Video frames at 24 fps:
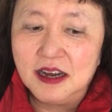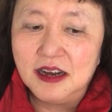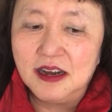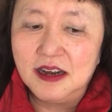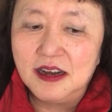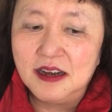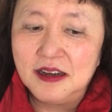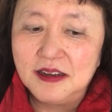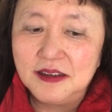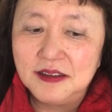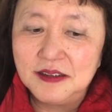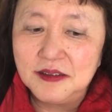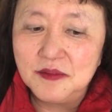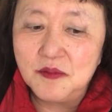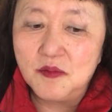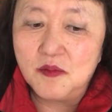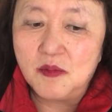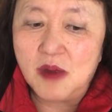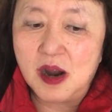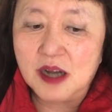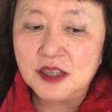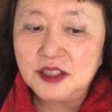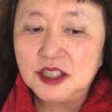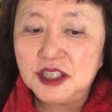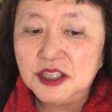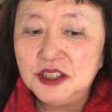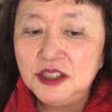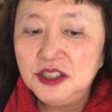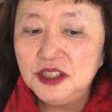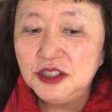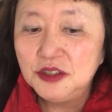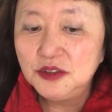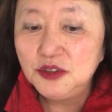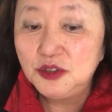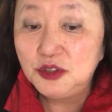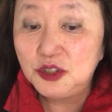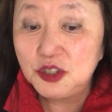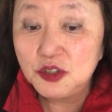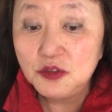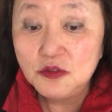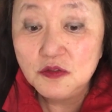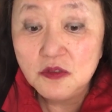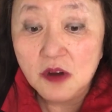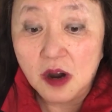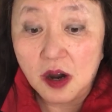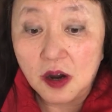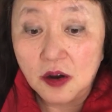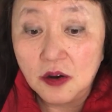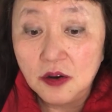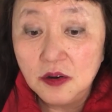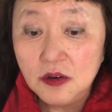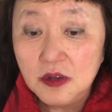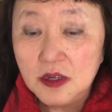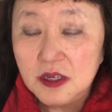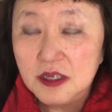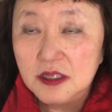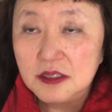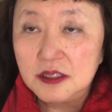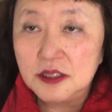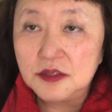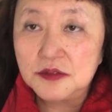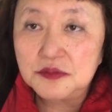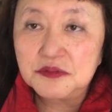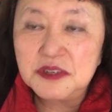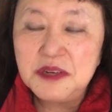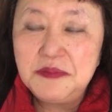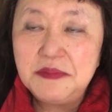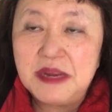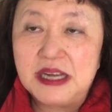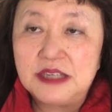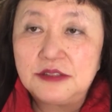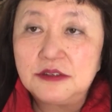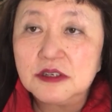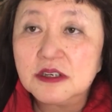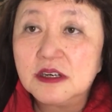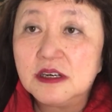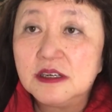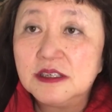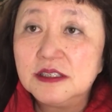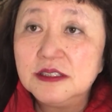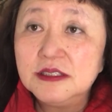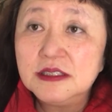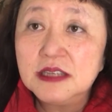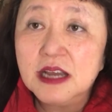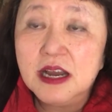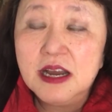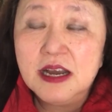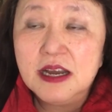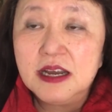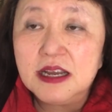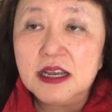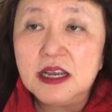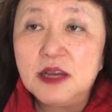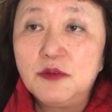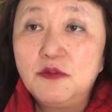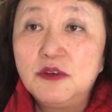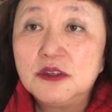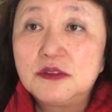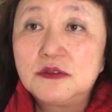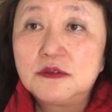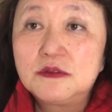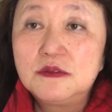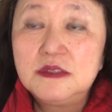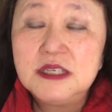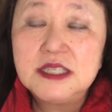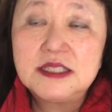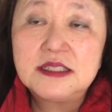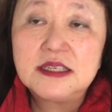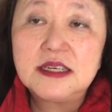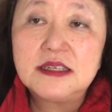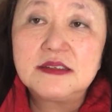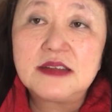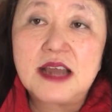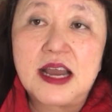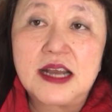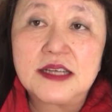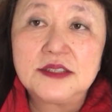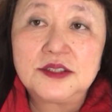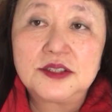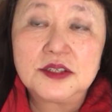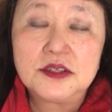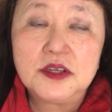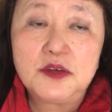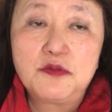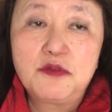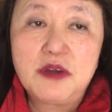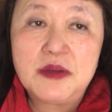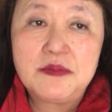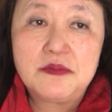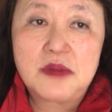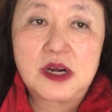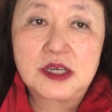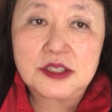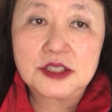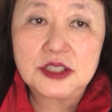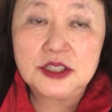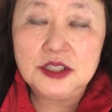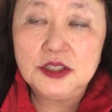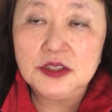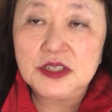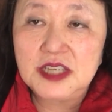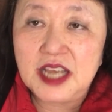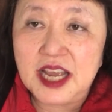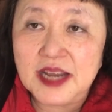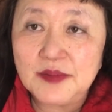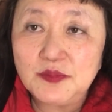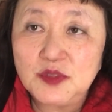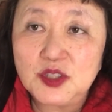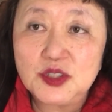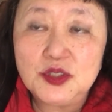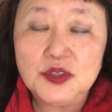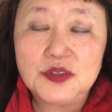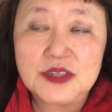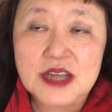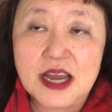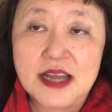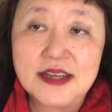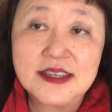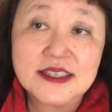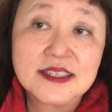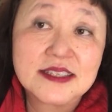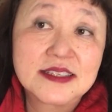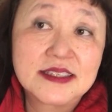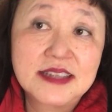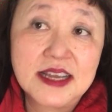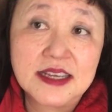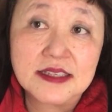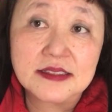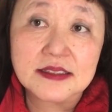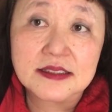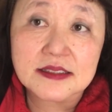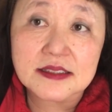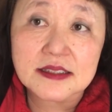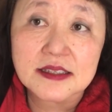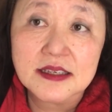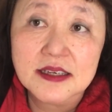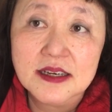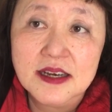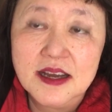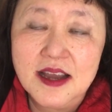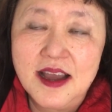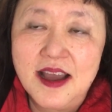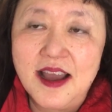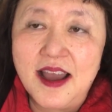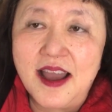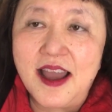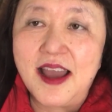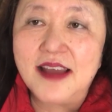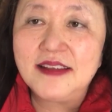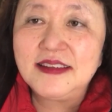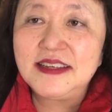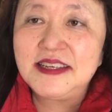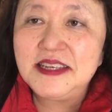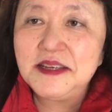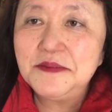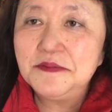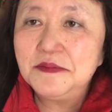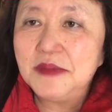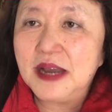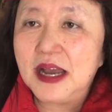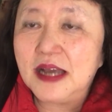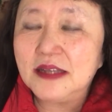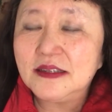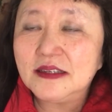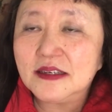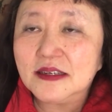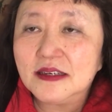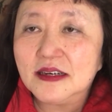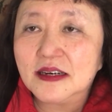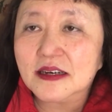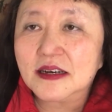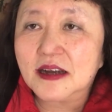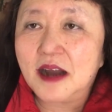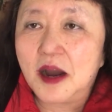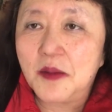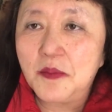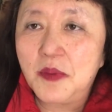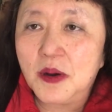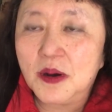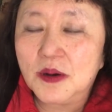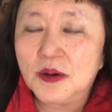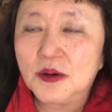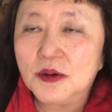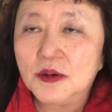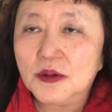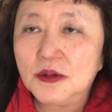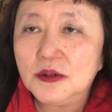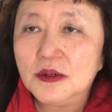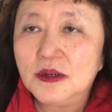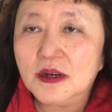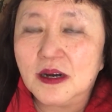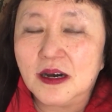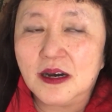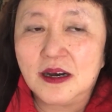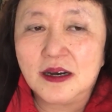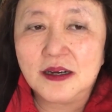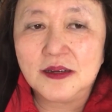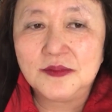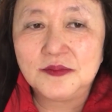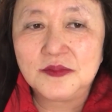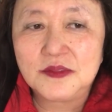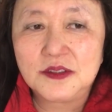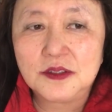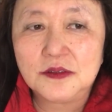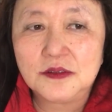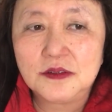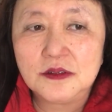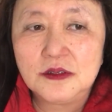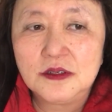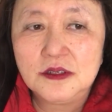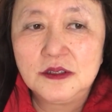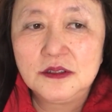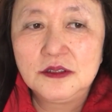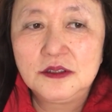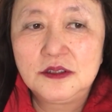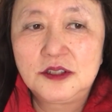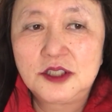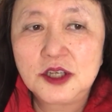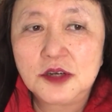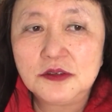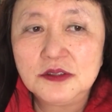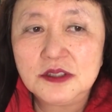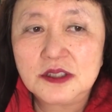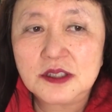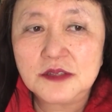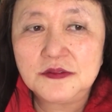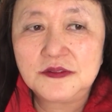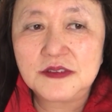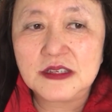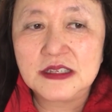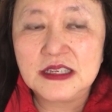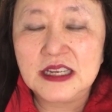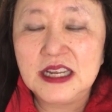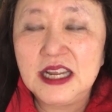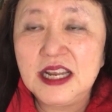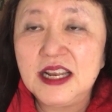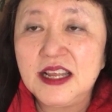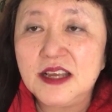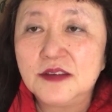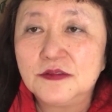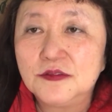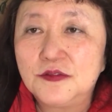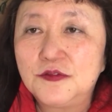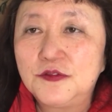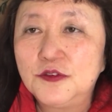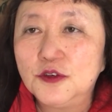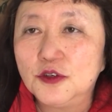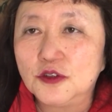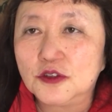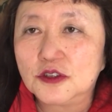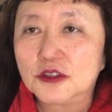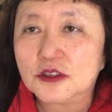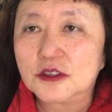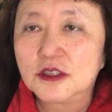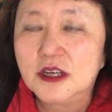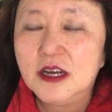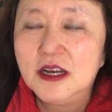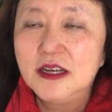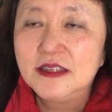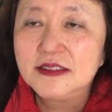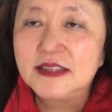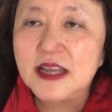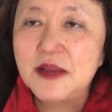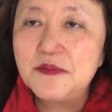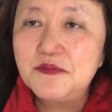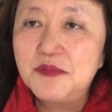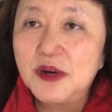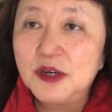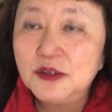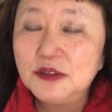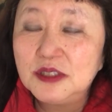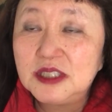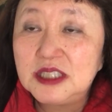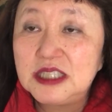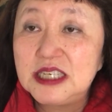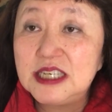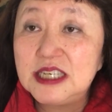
Martinu duo, the 3 madrigals. It was written actually when Martinu came to United States. And he met a couple, the Joseph and Lillian Fuchs. They both